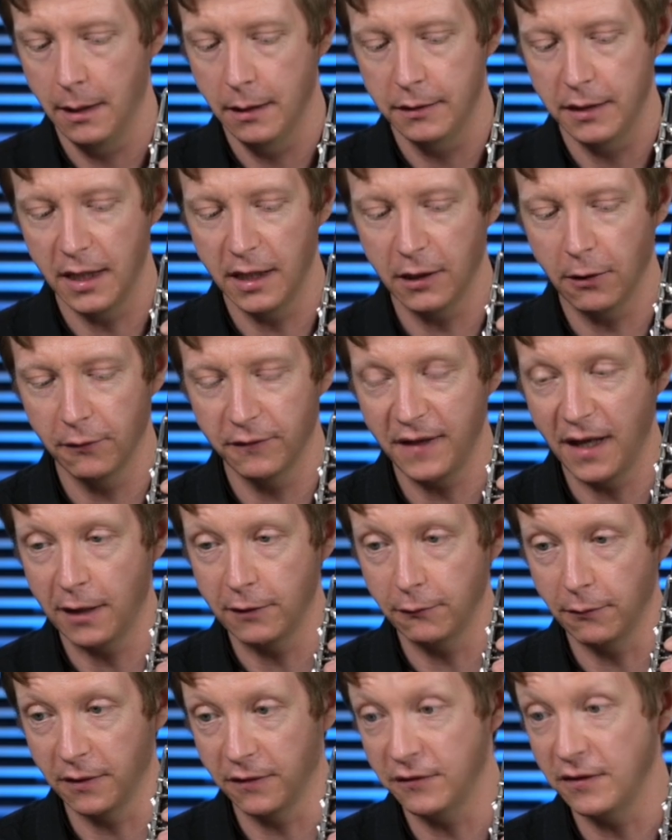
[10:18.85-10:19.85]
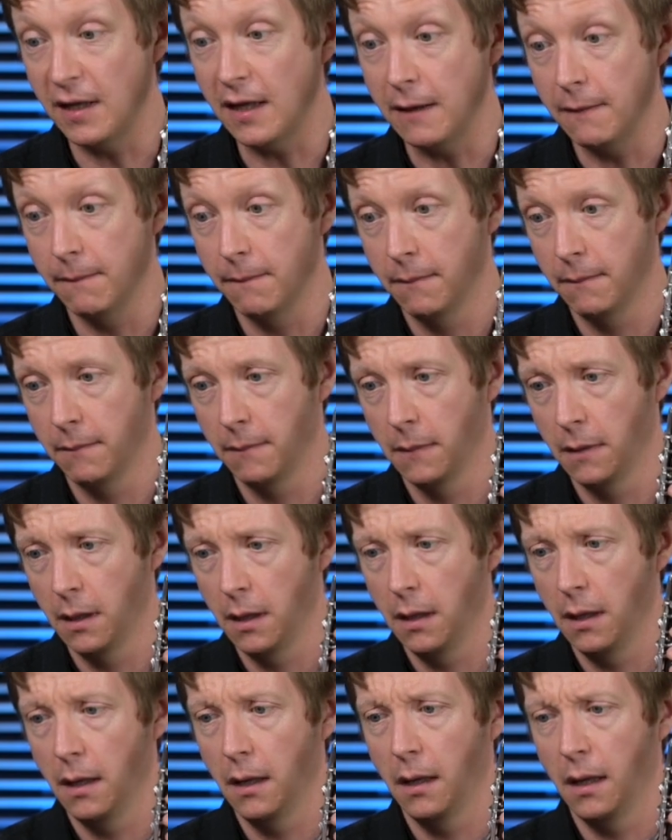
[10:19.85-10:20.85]
Then it goes down to a C.
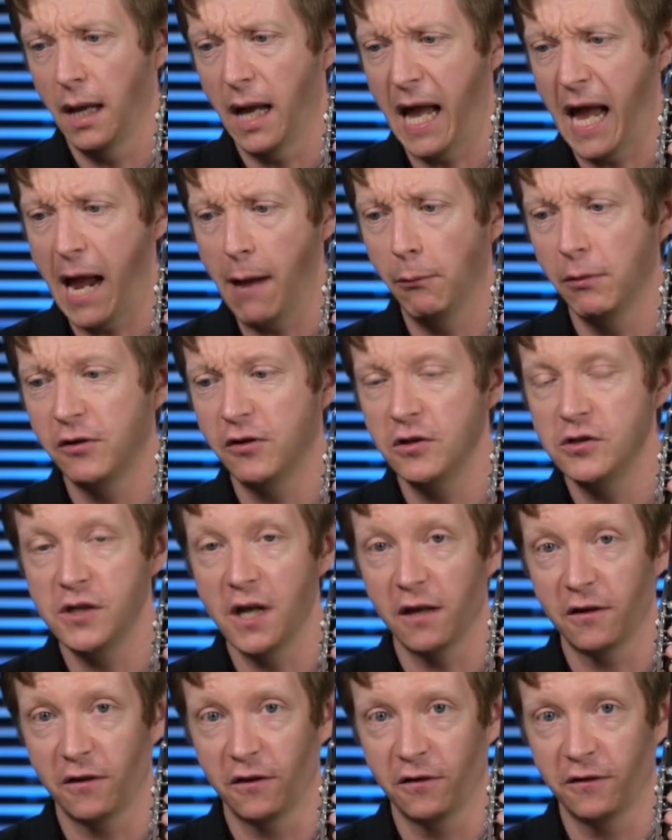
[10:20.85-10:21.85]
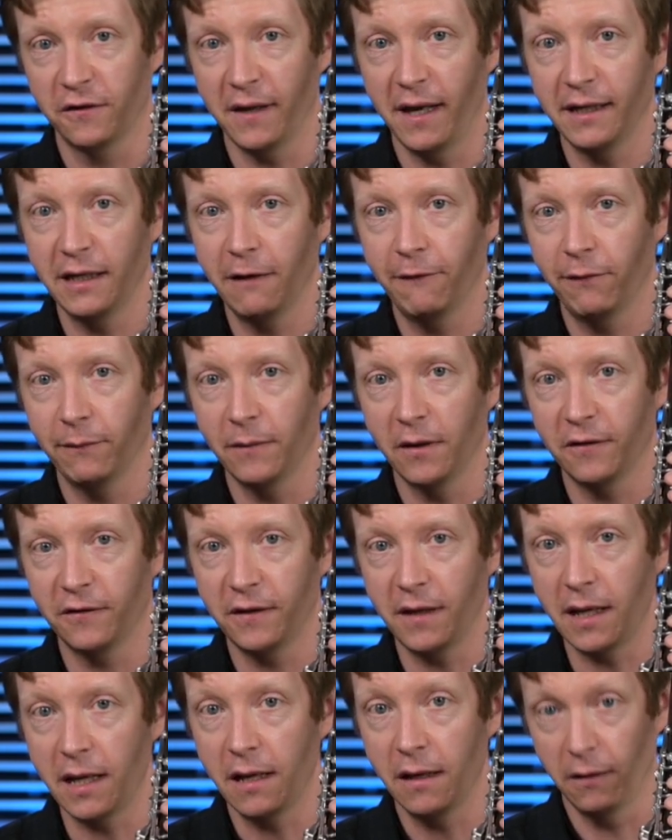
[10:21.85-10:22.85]
I would suggest sliding from the
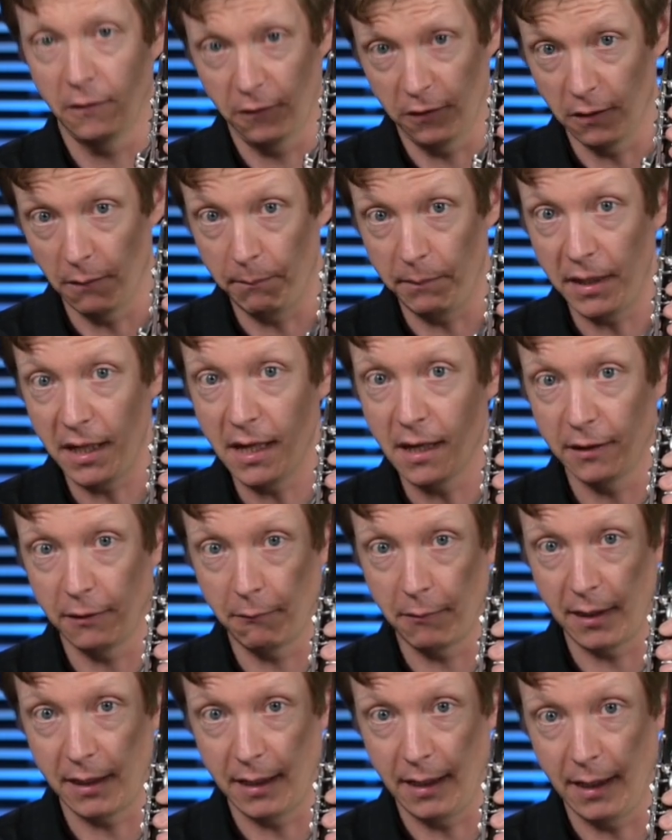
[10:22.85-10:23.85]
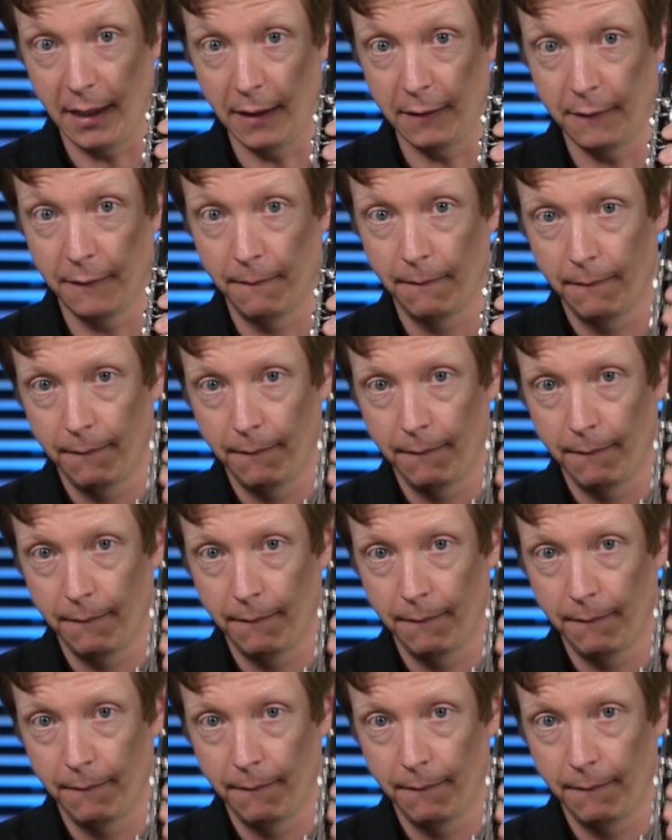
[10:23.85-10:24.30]
C to the B on the right hand,